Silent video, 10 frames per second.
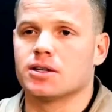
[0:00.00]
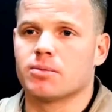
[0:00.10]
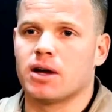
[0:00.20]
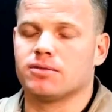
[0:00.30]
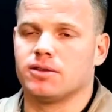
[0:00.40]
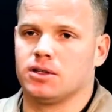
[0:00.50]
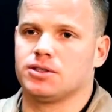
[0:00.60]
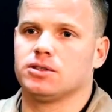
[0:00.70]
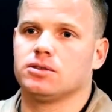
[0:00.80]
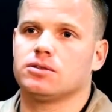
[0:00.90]

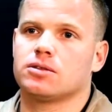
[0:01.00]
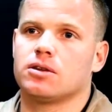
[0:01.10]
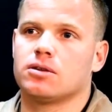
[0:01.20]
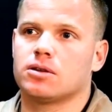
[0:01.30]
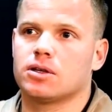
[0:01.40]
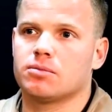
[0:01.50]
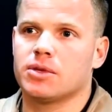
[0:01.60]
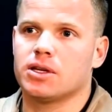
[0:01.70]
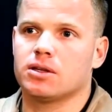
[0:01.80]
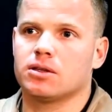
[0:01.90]
malfunction, so I
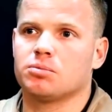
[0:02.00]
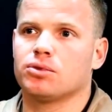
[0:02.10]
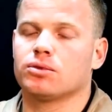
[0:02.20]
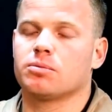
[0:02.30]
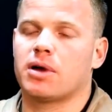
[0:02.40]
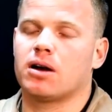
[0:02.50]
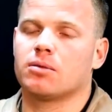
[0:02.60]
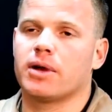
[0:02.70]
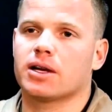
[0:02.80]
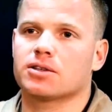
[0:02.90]
immediately pulled the
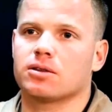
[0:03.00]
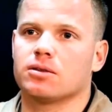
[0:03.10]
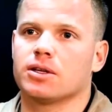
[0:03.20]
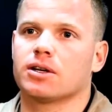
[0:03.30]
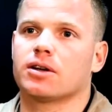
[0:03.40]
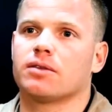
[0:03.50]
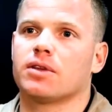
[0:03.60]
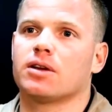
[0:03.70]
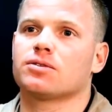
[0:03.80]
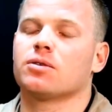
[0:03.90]
power back, slowed the aircraft
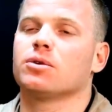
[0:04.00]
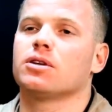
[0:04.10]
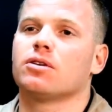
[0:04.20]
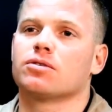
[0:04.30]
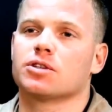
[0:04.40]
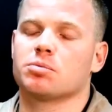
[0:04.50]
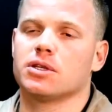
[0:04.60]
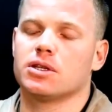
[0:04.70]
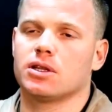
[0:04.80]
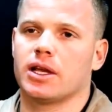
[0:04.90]
down so I wouldn't
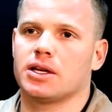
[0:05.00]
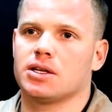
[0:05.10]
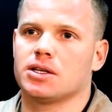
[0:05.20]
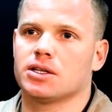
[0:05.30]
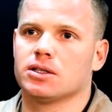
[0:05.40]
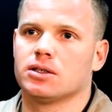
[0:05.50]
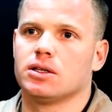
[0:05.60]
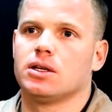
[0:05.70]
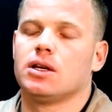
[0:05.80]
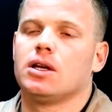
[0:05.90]
overspeed the landing gear,
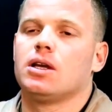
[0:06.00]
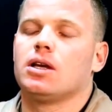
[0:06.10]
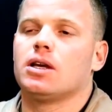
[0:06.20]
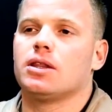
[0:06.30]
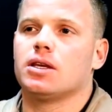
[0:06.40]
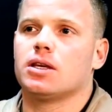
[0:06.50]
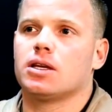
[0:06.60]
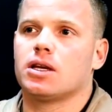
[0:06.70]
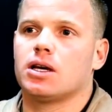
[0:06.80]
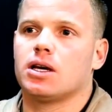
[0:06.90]
and
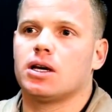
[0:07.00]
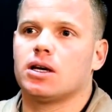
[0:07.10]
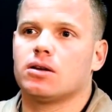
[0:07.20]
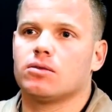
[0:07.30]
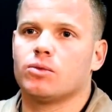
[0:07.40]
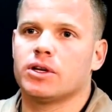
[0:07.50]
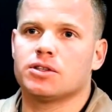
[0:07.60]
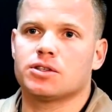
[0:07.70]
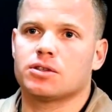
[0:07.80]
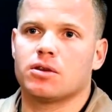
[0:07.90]
then
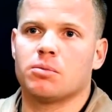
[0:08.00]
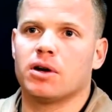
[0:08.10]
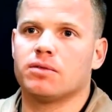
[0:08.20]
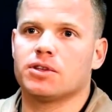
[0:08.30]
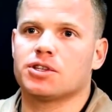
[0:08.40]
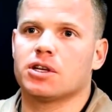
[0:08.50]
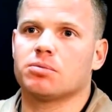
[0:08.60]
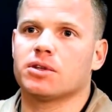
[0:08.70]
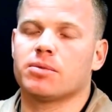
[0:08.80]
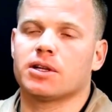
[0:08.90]
went just above the
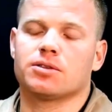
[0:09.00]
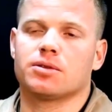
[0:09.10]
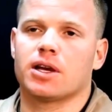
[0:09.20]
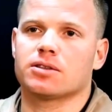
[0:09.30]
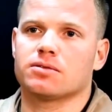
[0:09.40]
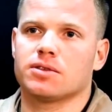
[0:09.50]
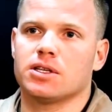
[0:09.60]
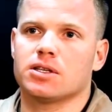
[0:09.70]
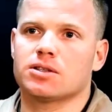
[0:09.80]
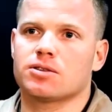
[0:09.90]
ship at about 2,000
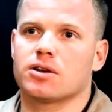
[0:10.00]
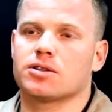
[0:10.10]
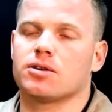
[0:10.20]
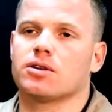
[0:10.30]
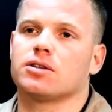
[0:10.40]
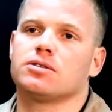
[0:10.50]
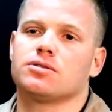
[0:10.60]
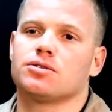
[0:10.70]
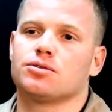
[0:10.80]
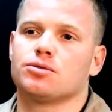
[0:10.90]
feet and started
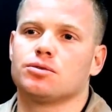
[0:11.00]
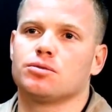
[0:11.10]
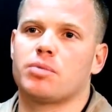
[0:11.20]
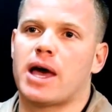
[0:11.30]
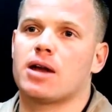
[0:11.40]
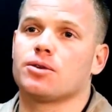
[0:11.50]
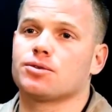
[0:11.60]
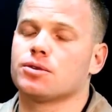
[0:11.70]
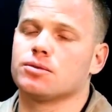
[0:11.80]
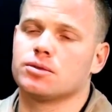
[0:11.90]
talking to
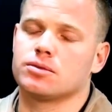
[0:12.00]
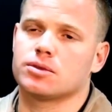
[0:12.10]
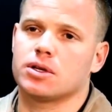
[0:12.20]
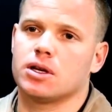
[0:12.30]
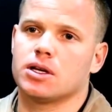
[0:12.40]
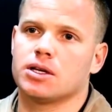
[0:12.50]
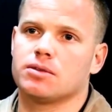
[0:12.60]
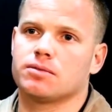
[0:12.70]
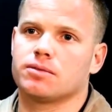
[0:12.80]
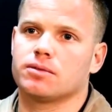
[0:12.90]
Paddles, who is
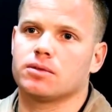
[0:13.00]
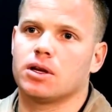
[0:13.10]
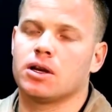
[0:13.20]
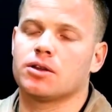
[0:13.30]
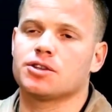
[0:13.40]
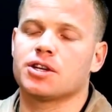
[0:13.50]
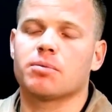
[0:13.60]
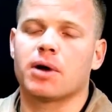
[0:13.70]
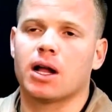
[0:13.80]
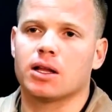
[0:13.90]
another
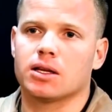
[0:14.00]
jet pilot